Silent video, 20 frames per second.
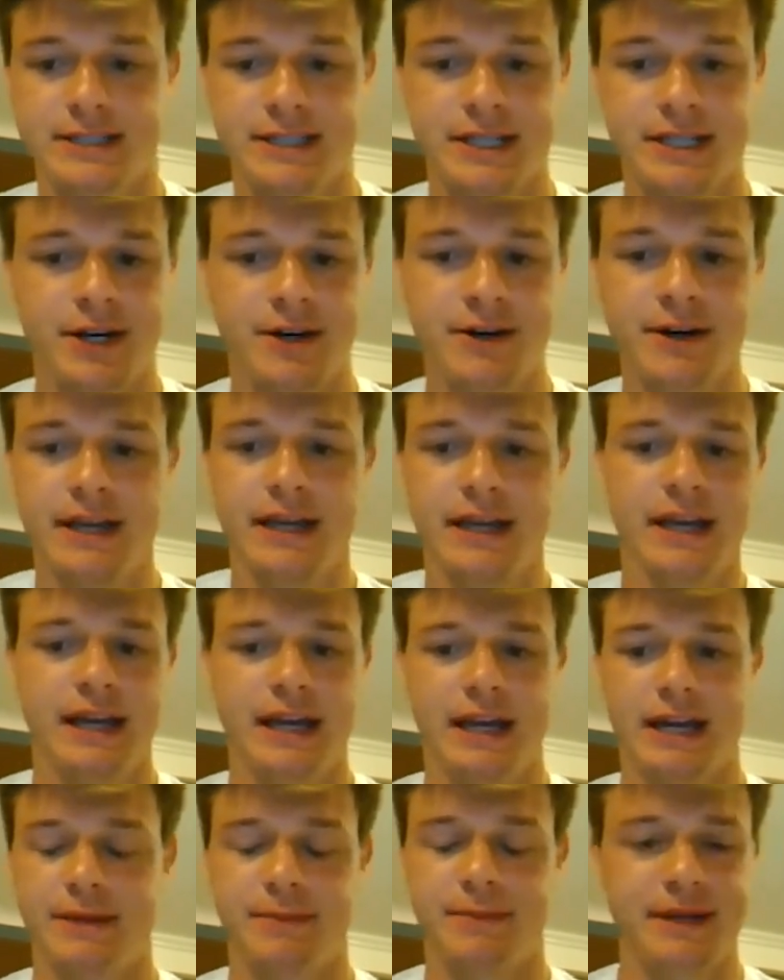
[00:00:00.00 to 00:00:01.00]
it
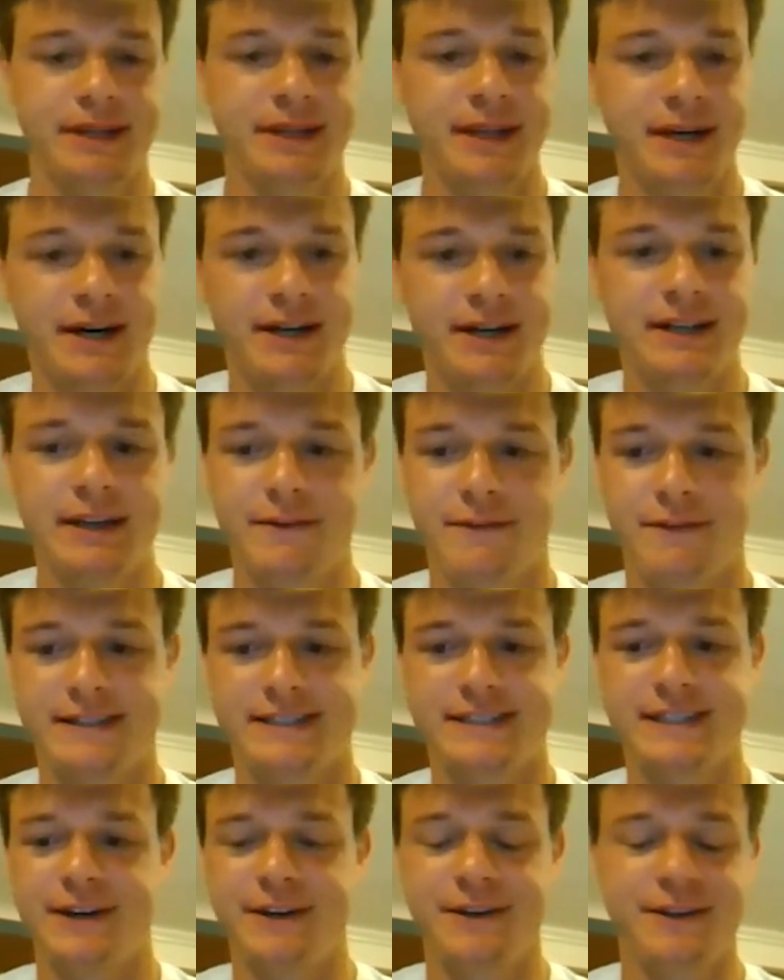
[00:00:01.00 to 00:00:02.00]
can mean the
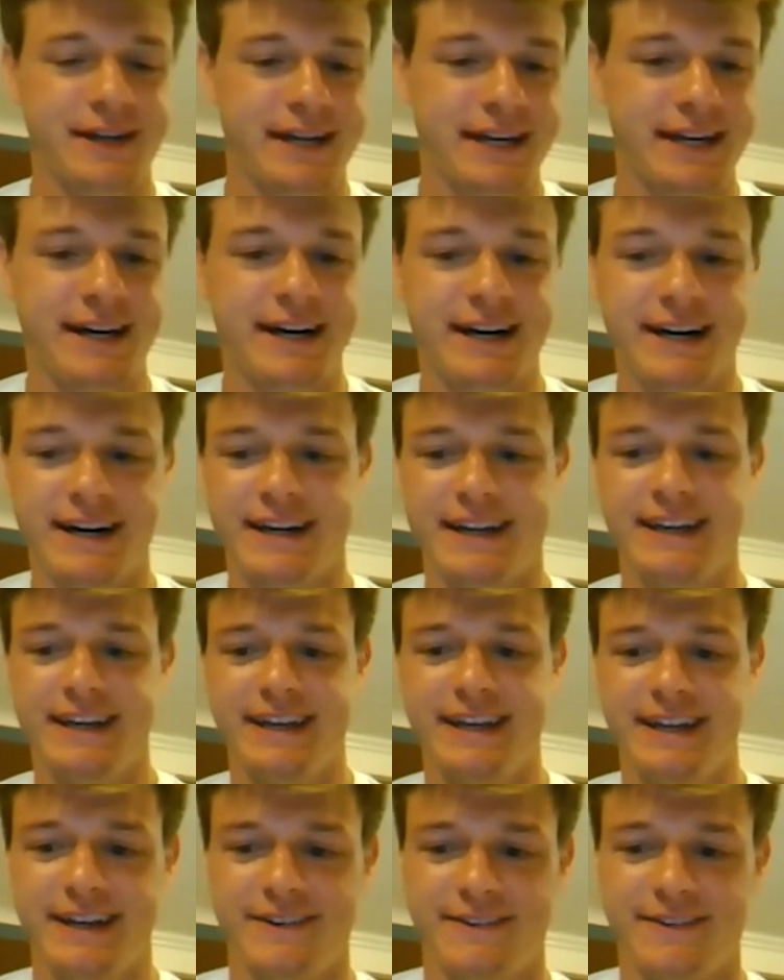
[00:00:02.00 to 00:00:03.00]
difference. You look at
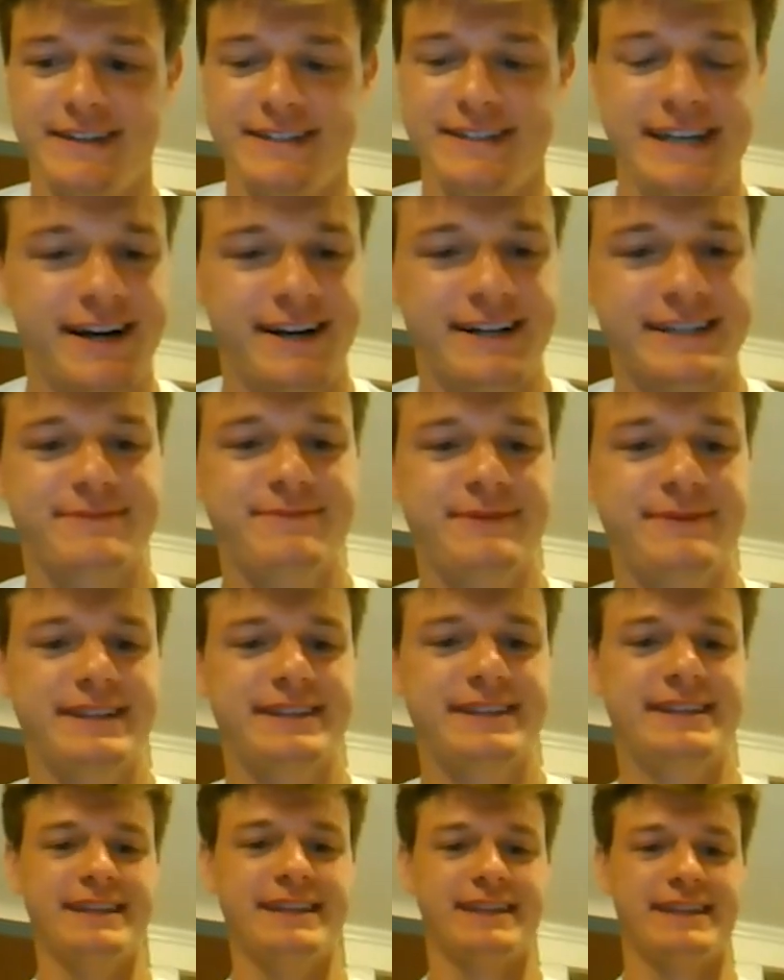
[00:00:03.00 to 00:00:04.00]
when J.R.
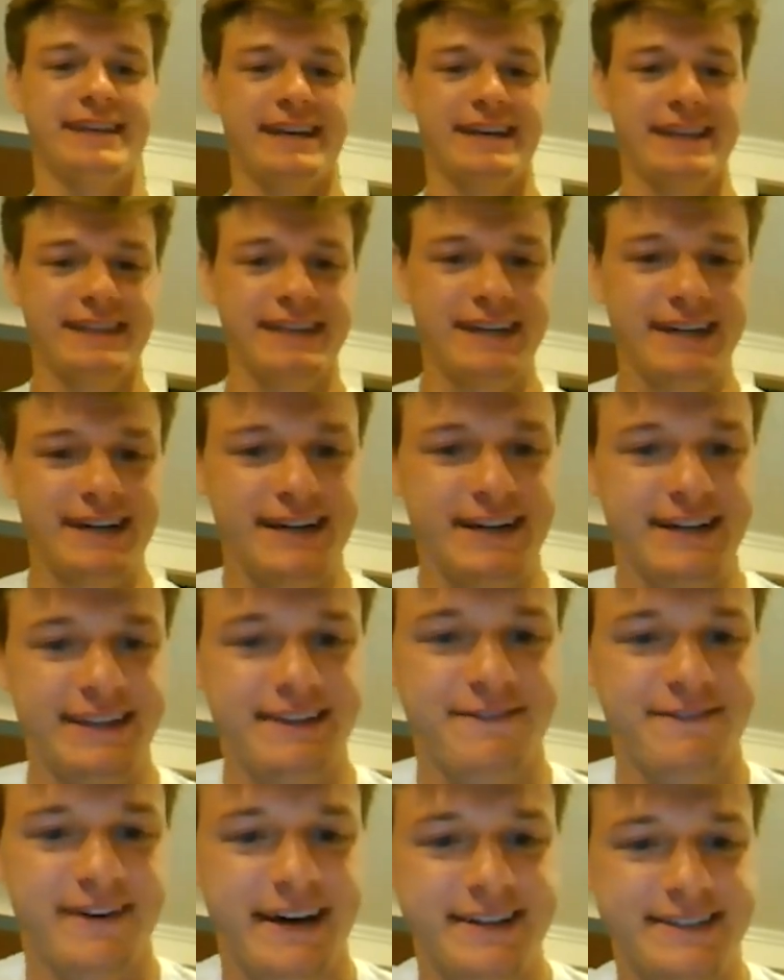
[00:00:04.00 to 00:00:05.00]
Smith did the thing in
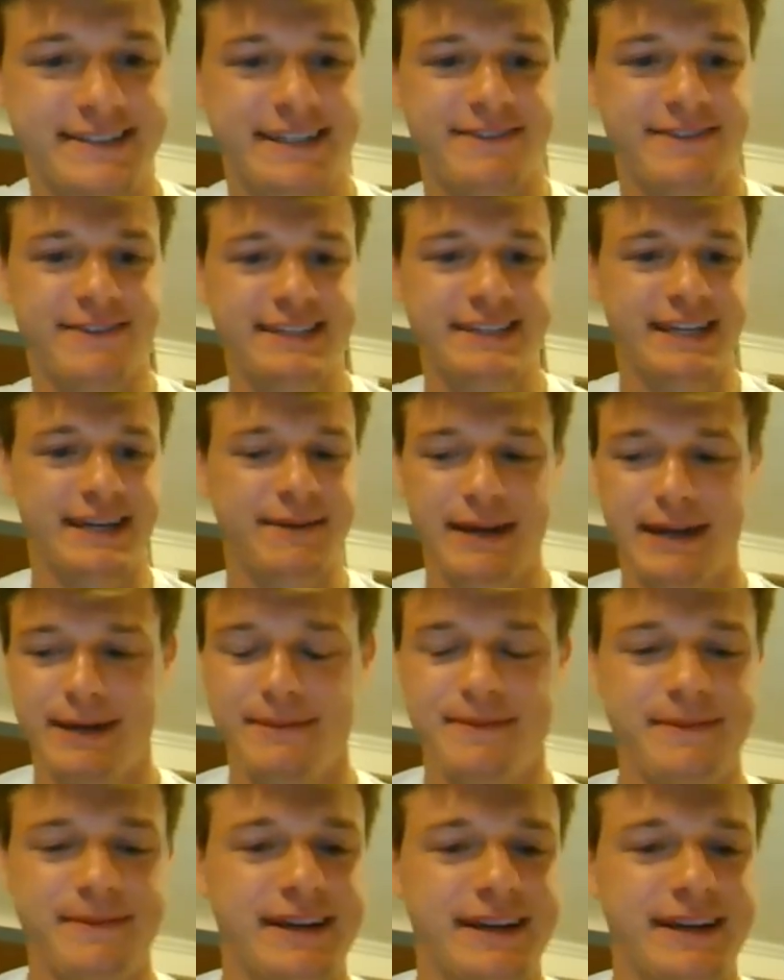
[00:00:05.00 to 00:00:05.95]
the finals that one time, you got to